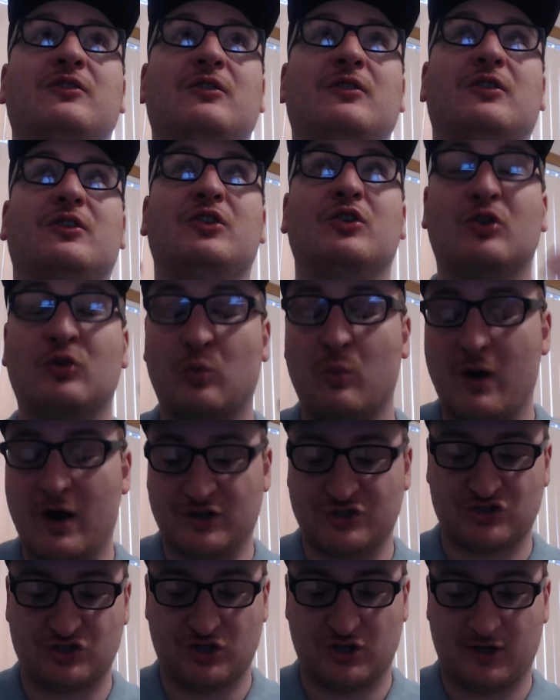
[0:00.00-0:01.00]
you're
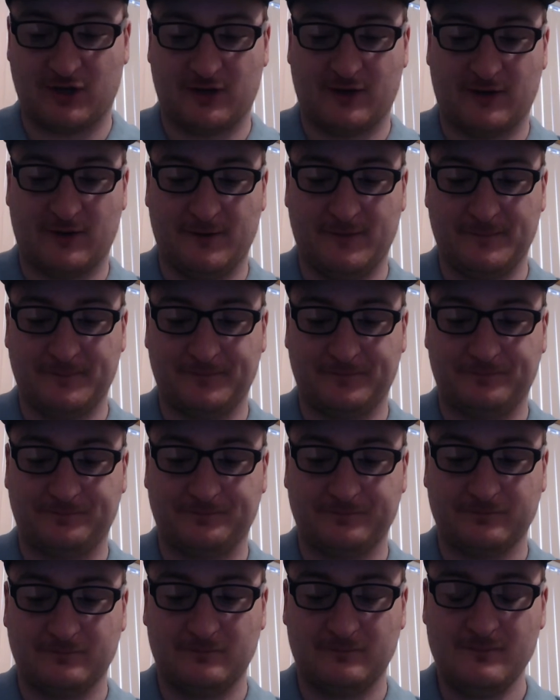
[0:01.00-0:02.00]
watching
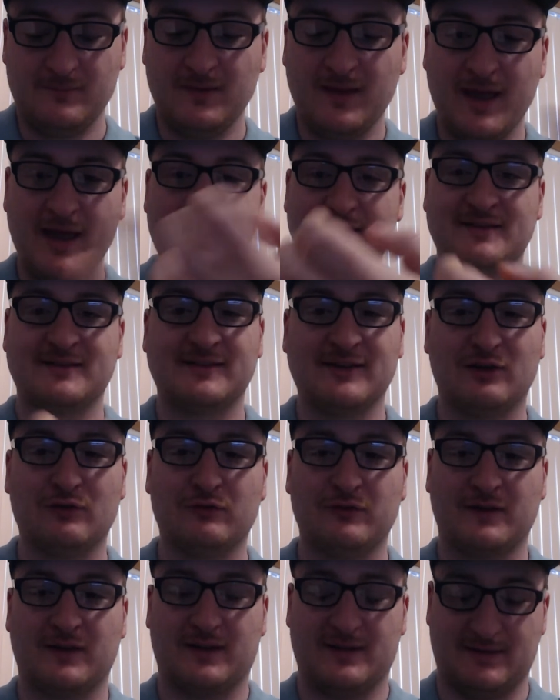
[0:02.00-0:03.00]
a
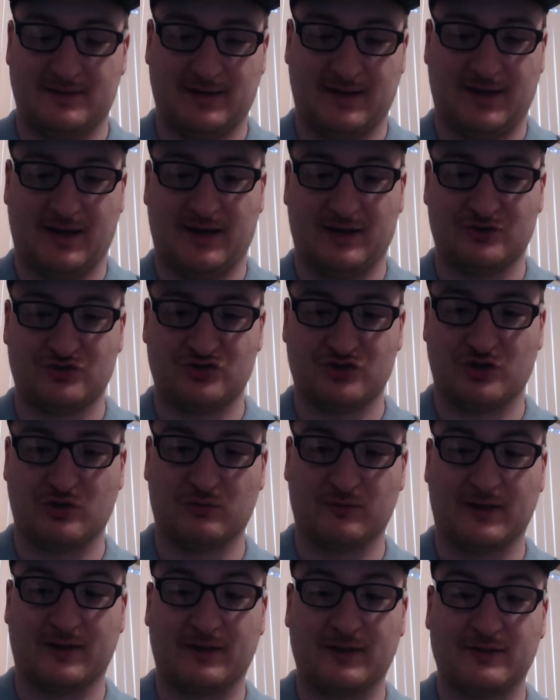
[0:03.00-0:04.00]
self-contained show.
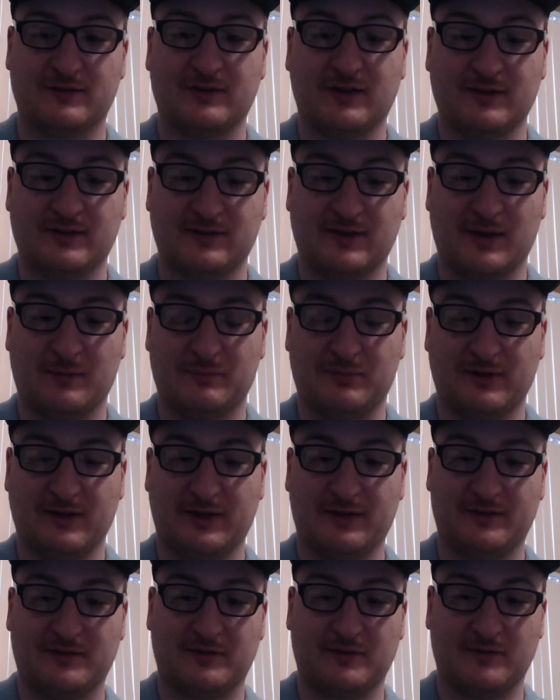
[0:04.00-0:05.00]
Like this does take
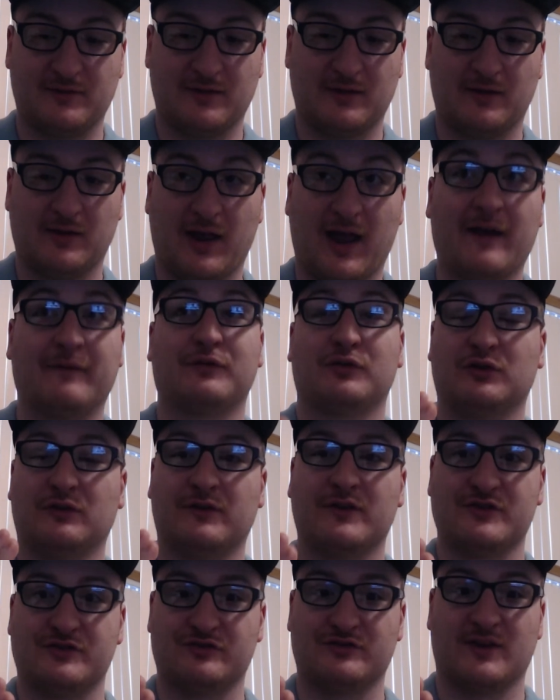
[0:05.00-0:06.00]
place after
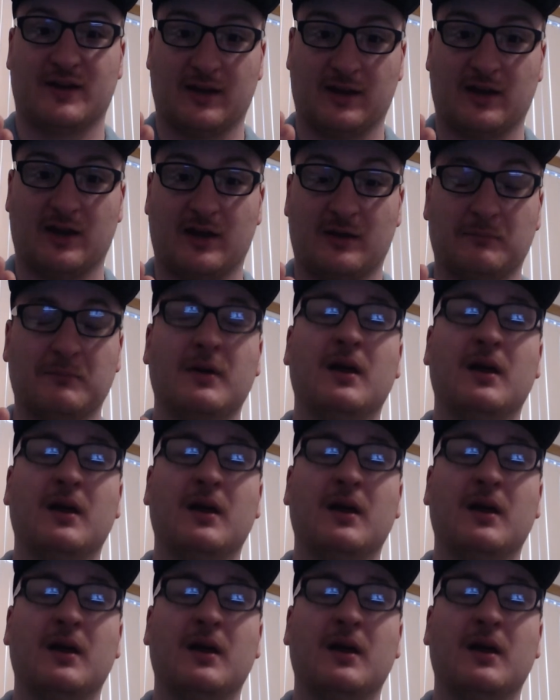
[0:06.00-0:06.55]
Avengers Endgame.